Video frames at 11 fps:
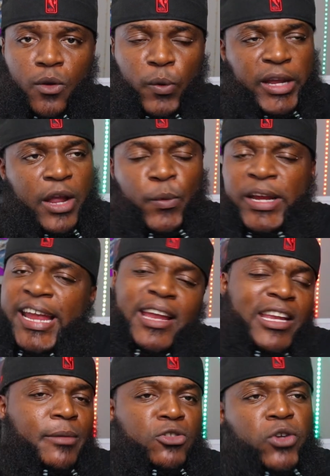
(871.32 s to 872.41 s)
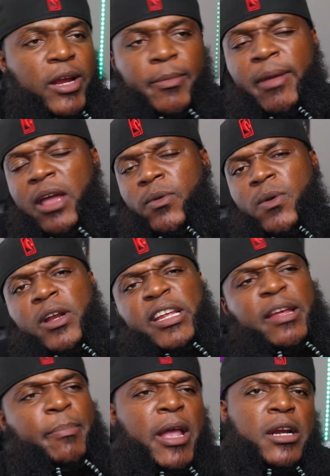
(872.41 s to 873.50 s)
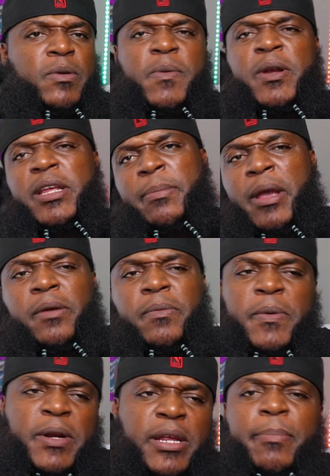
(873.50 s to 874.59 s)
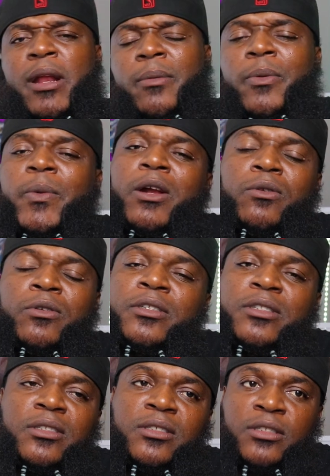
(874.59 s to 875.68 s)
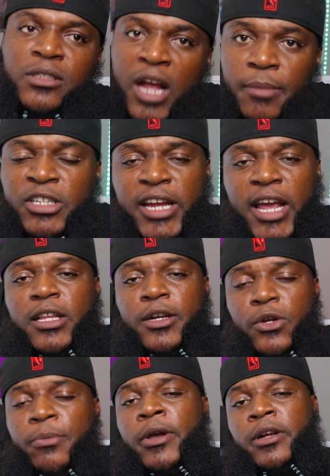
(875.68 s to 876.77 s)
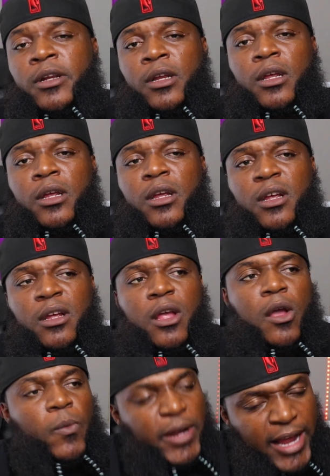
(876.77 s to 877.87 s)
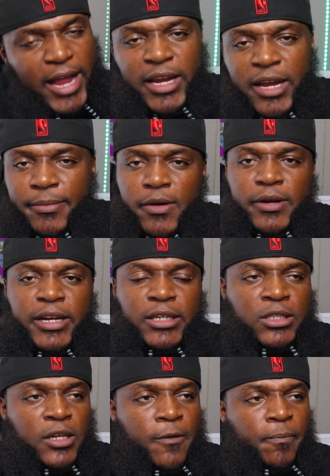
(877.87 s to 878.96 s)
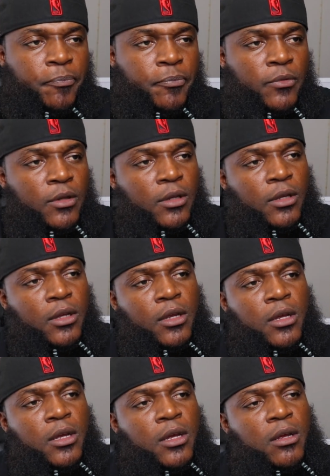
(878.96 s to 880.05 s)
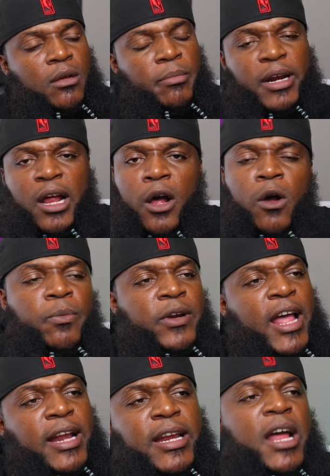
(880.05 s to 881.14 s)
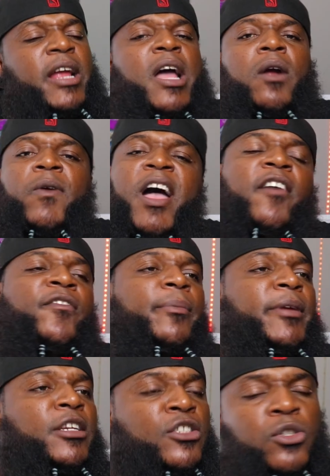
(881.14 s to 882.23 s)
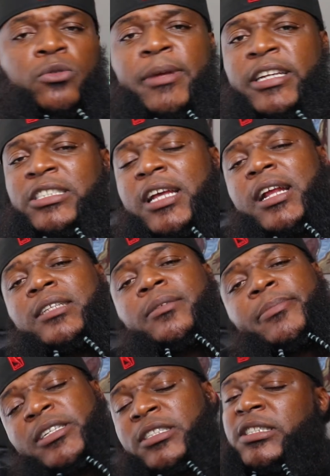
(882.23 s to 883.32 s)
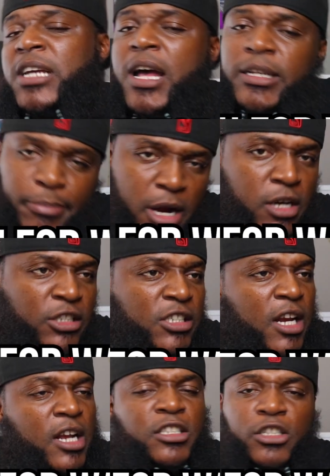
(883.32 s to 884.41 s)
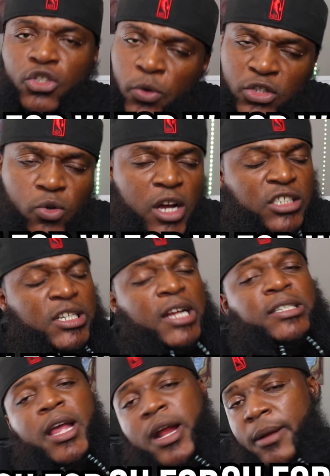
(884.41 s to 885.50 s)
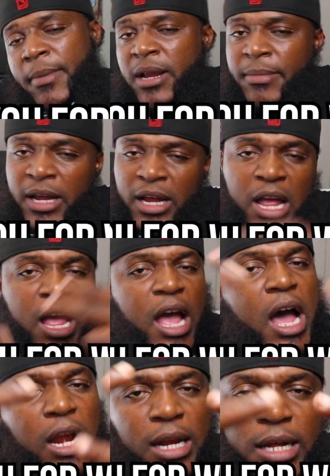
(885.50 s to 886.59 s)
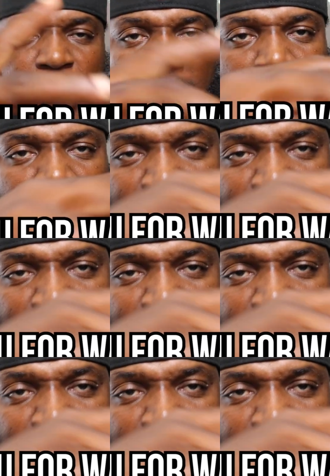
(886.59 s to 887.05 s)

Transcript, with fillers: We can't we can't keep screaming, man. We want to get better. We want to get better. We want to get better, but we don't come together and do better. We can't keep doing that shit. But I hope when I die, y'all ride for me too, man. Shout out to Misha, shout out to Burden, shout out to the Toy Squad, shout out to everybody, man. I love y'all.